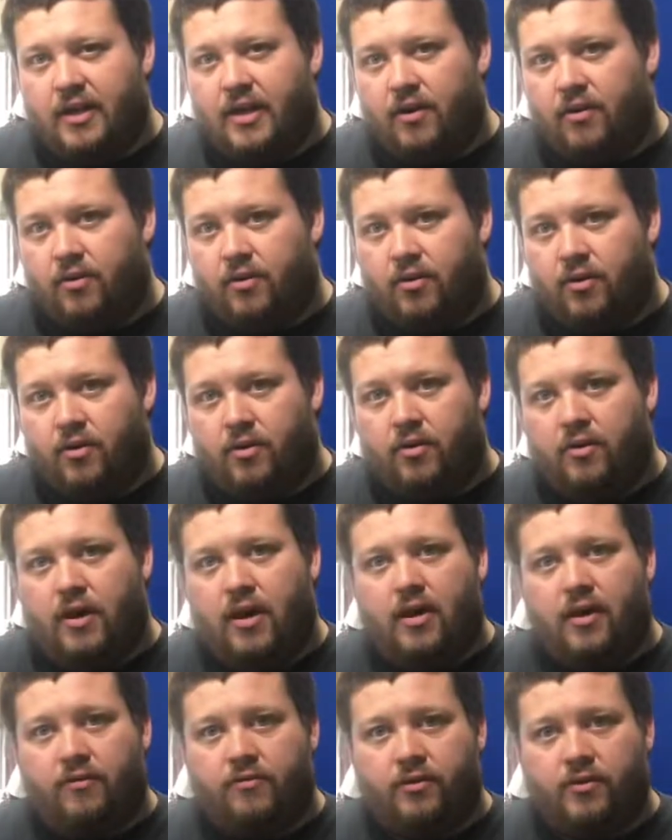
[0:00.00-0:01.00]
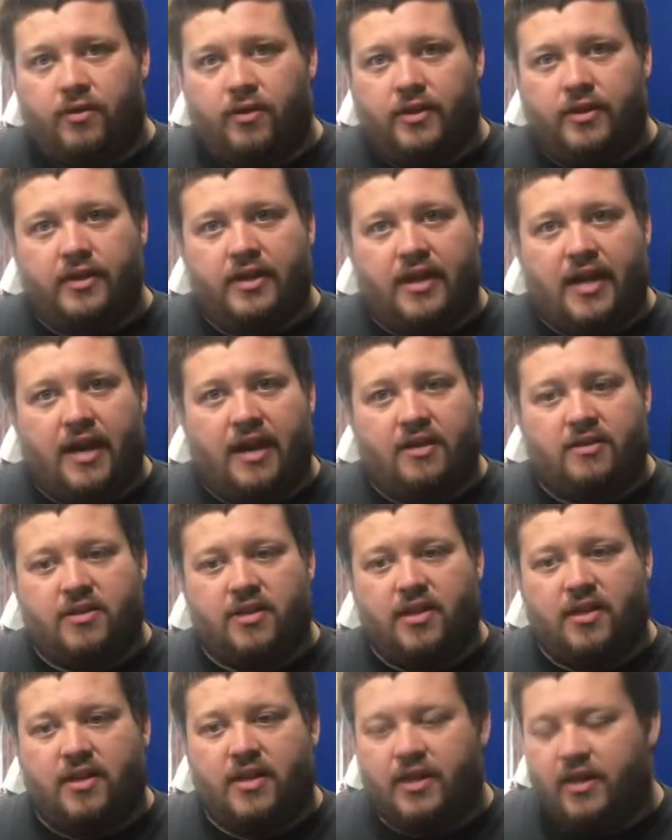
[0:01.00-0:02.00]
I don't know, I'll have to look at the
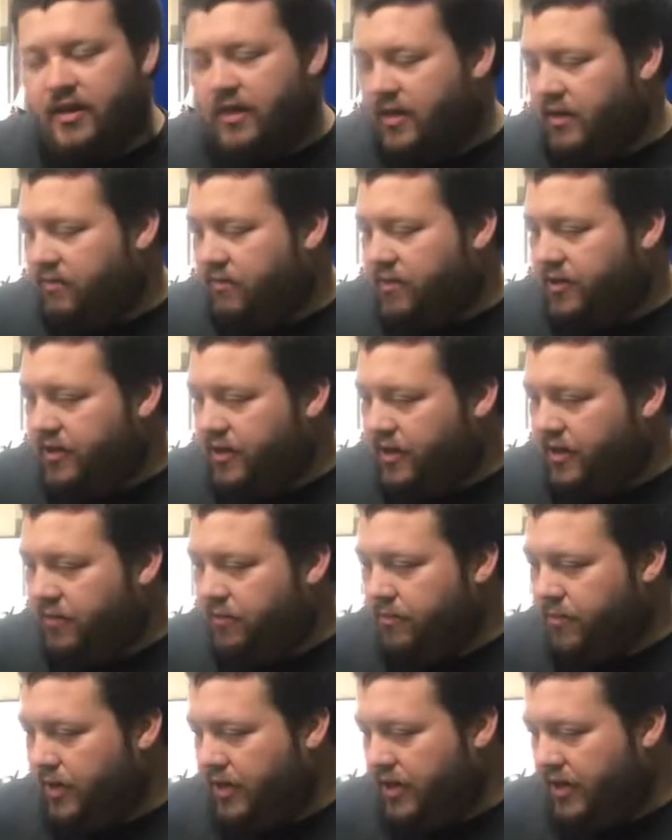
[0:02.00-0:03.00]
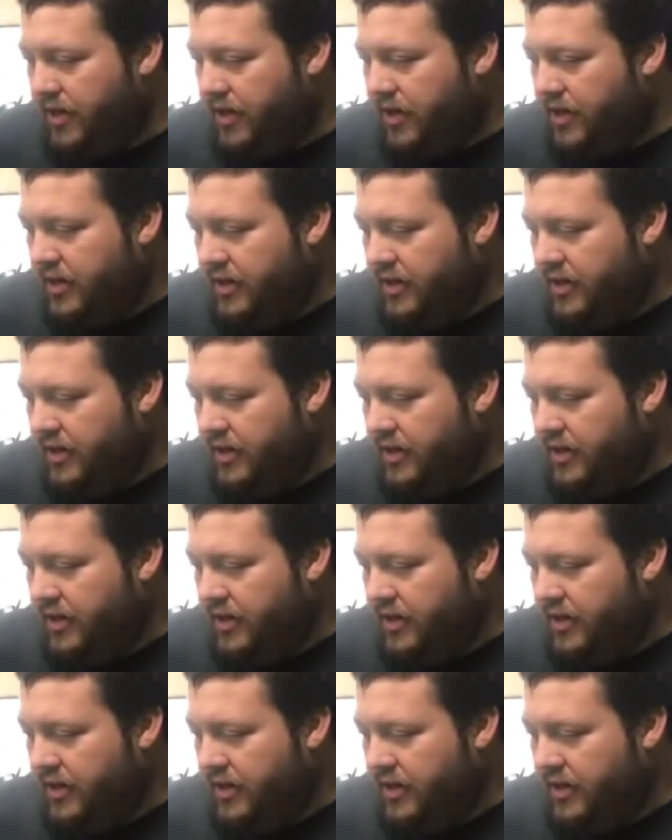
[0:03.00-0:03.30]
gasket kit and everything, but